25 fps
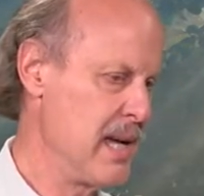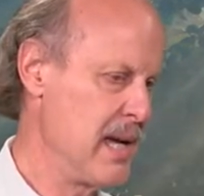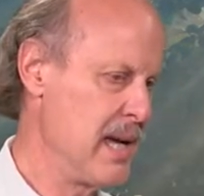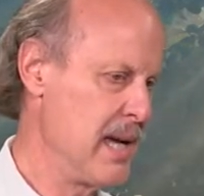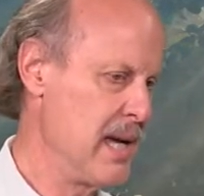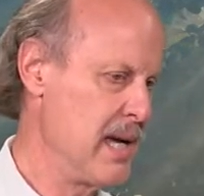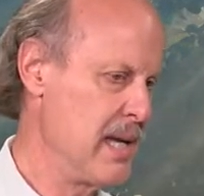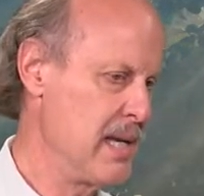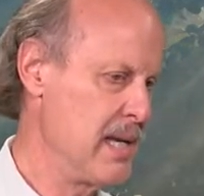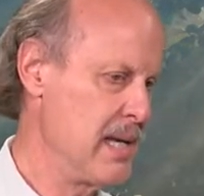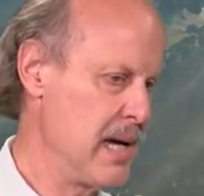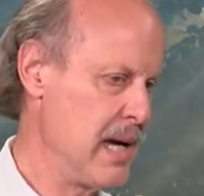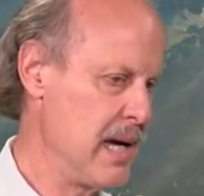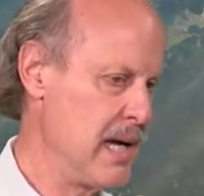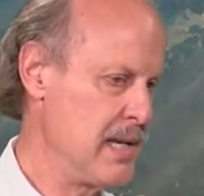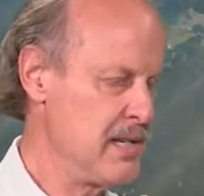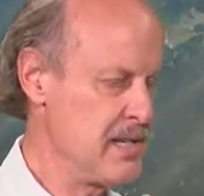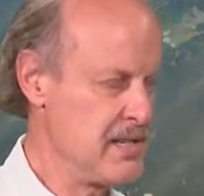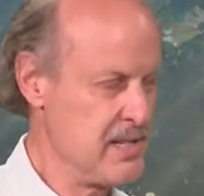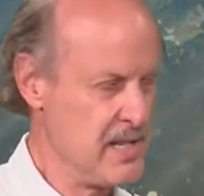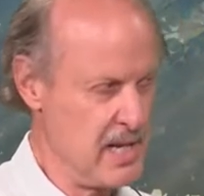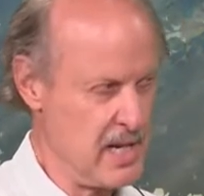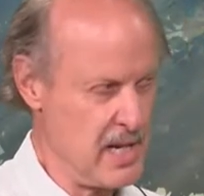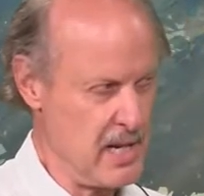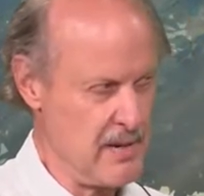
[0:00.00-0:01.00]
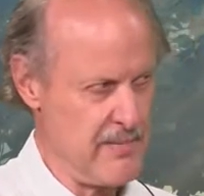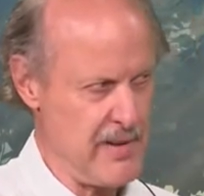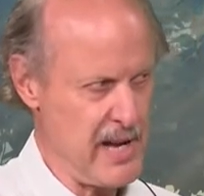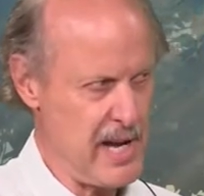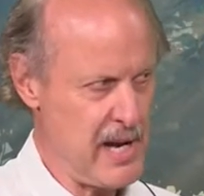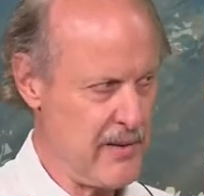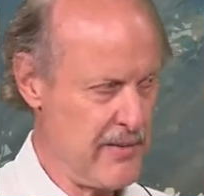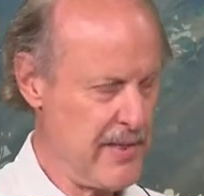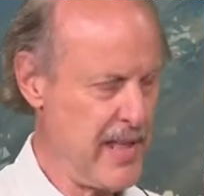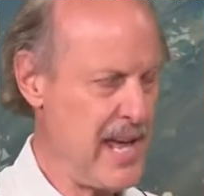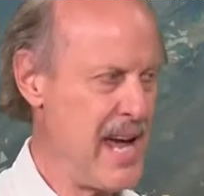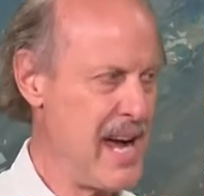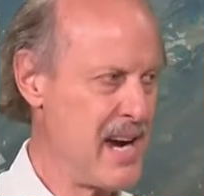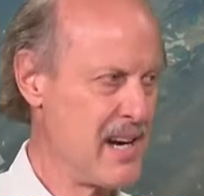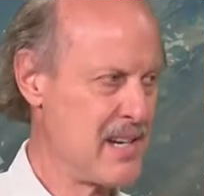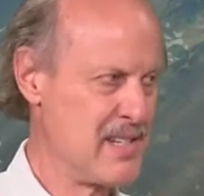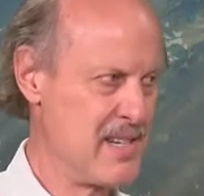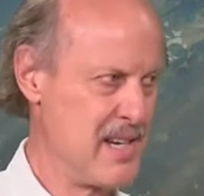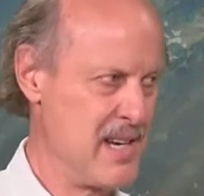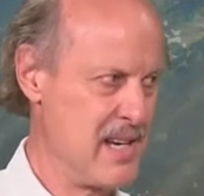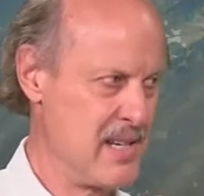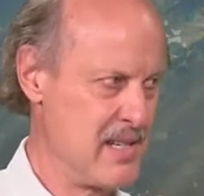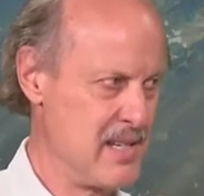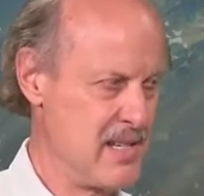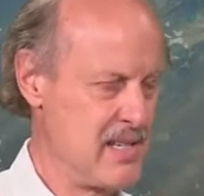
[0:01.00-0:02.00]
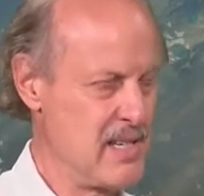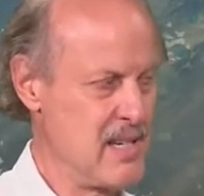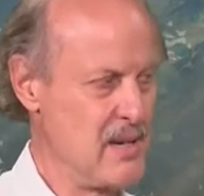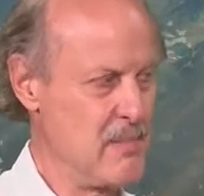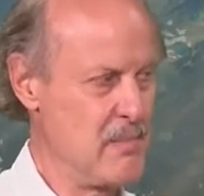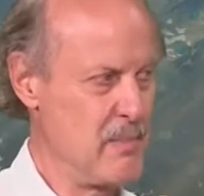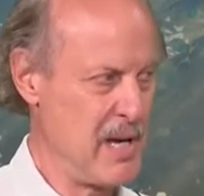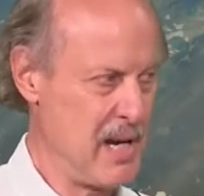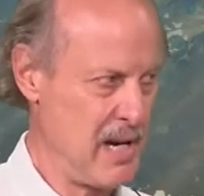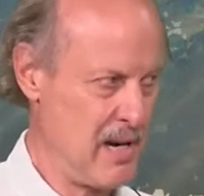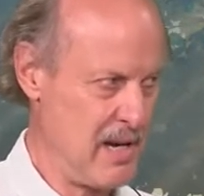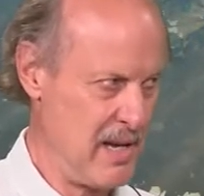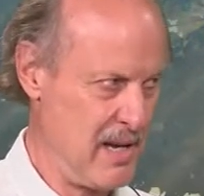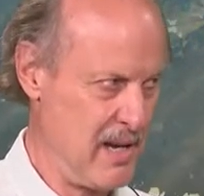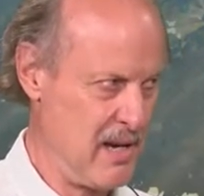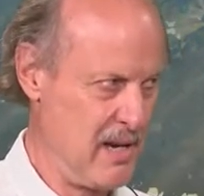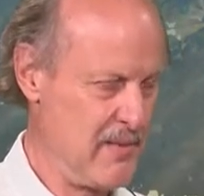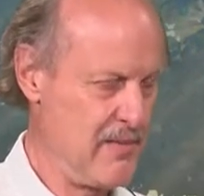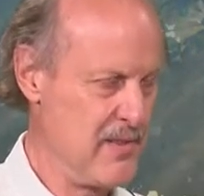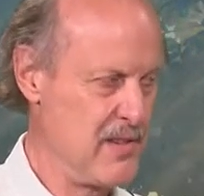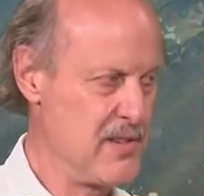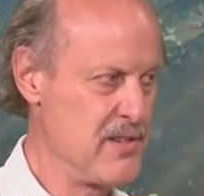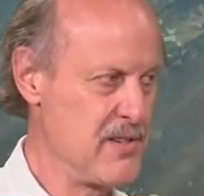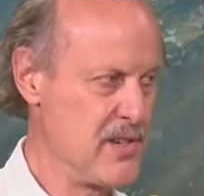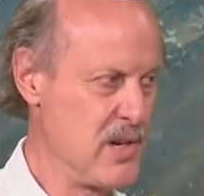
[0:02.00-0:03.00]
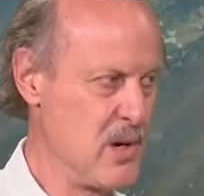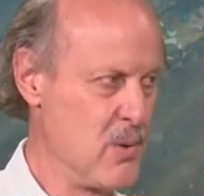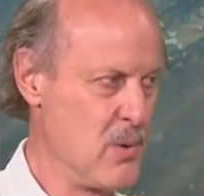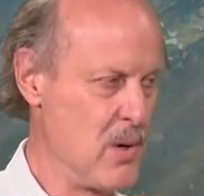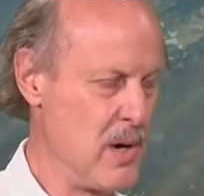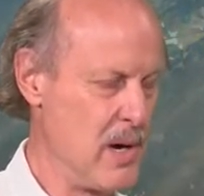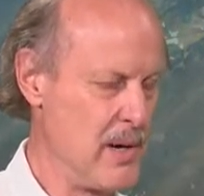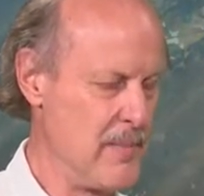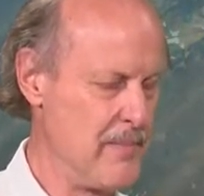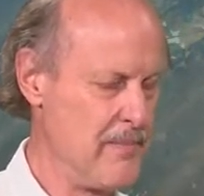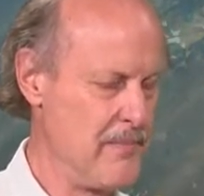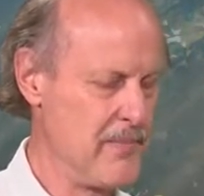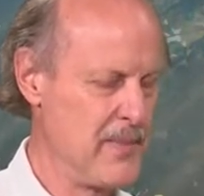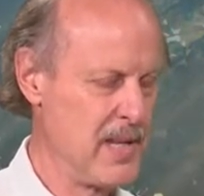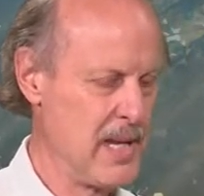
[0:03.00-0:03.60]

and just thinking of health access, mental health, and so on.